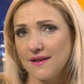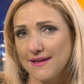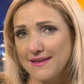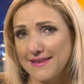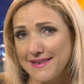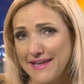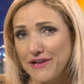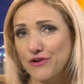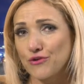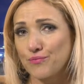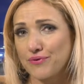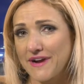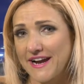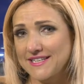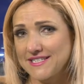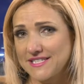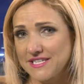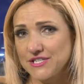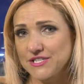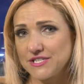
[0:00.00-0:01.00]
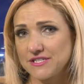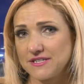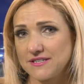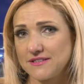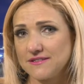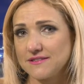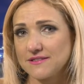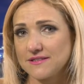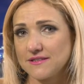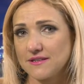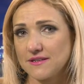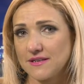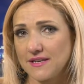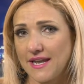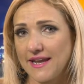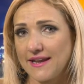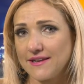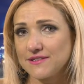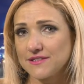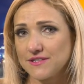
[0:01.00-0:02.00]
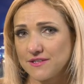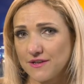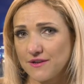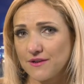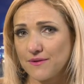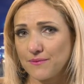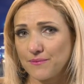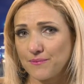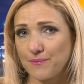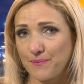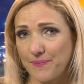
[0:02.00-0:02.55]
legal practitioners need to